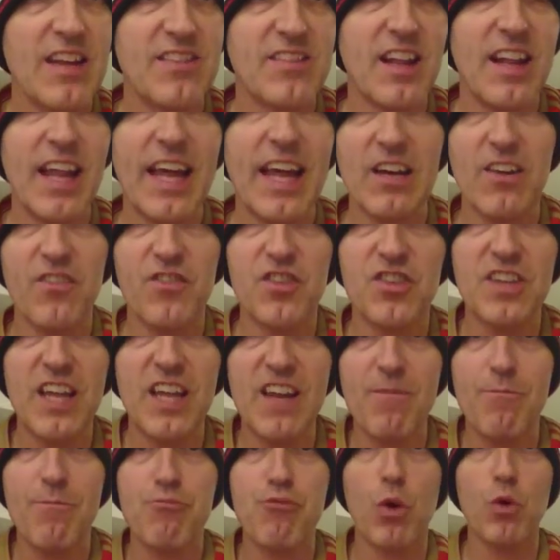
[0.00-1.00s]
It's the like of
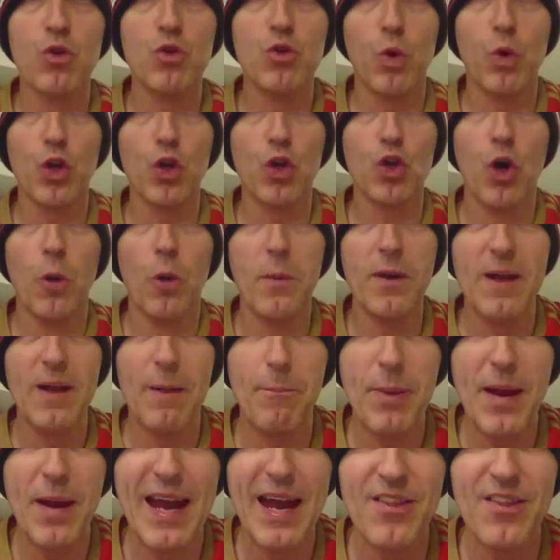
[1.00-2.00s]
Steve Bruce want to come in
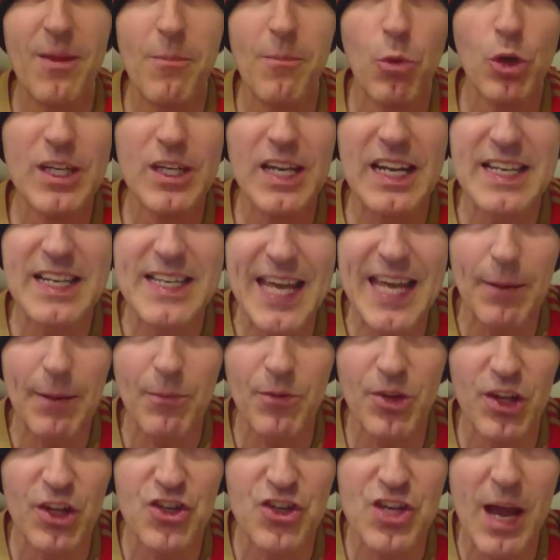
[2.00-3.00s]
and pay the money and take him
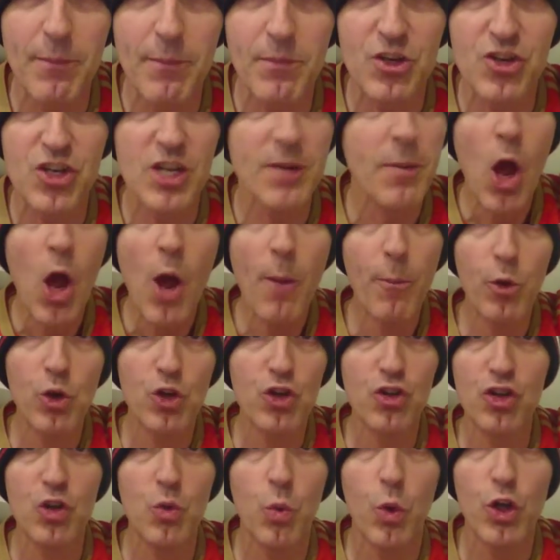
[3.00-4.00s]
to the Championship. But
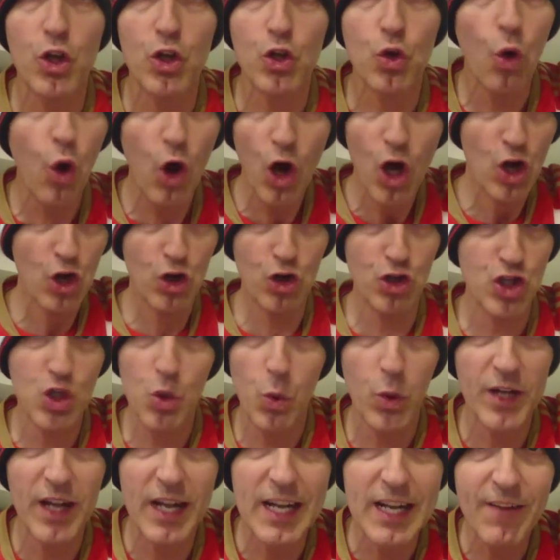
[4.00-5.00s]
does he want to go? Does he
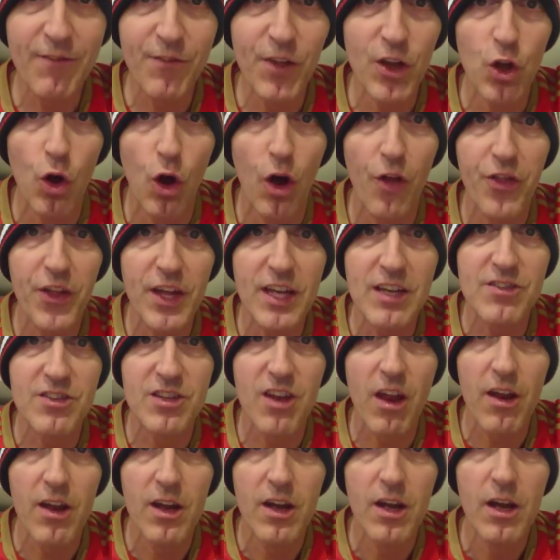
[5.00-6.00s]
want to leave the North
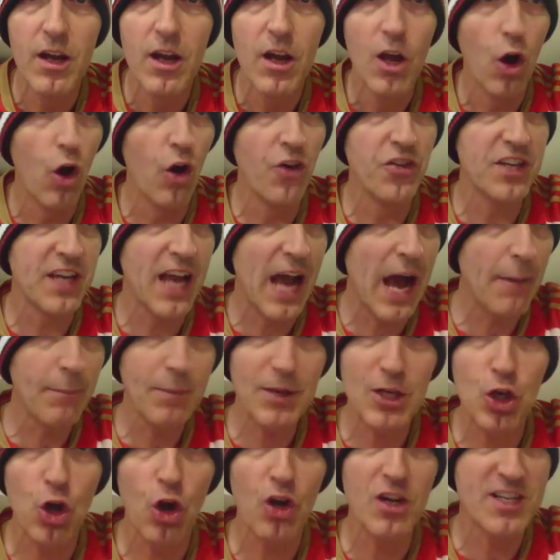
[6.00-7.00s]
East? Or is he
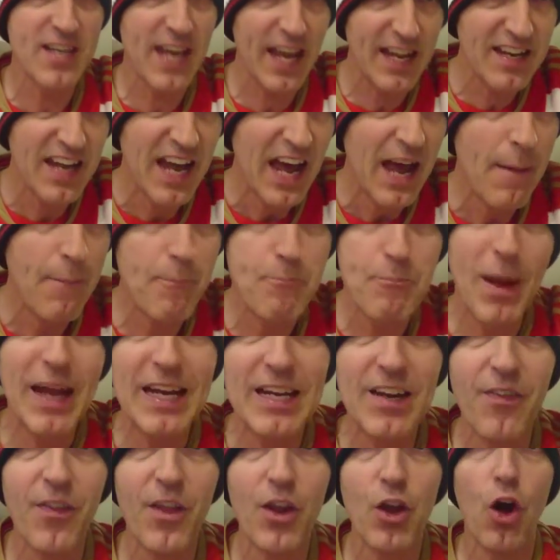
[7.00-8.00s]
happy, content,
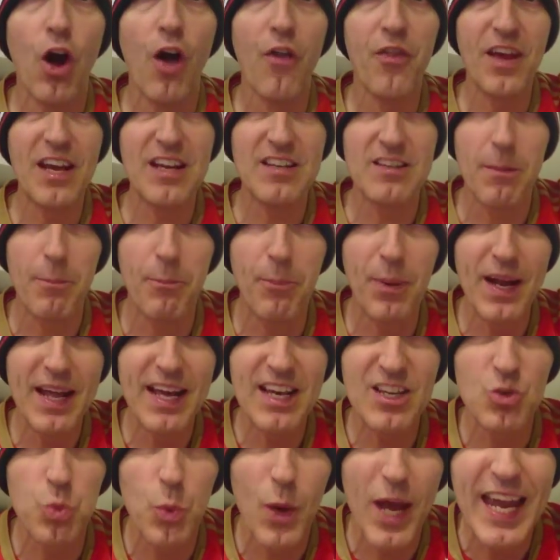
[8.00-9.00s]
being in the North East, the
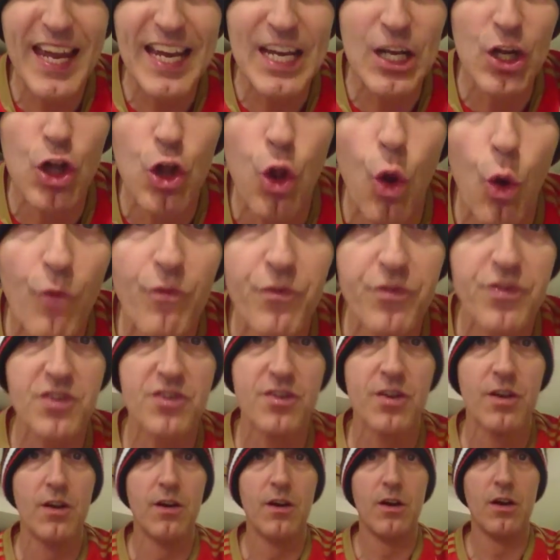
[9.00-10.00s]
place where he
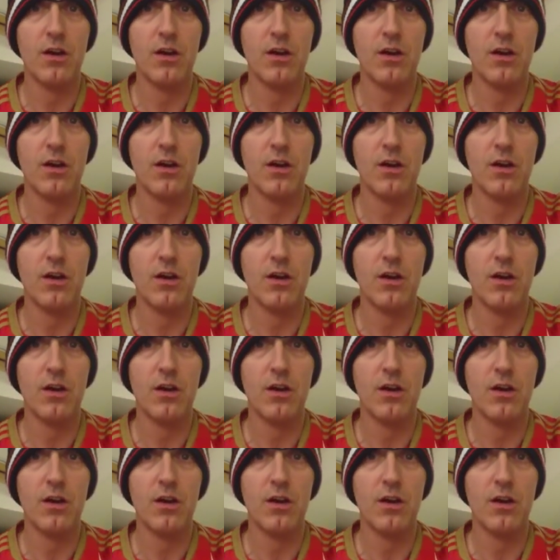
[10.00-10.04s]
loves?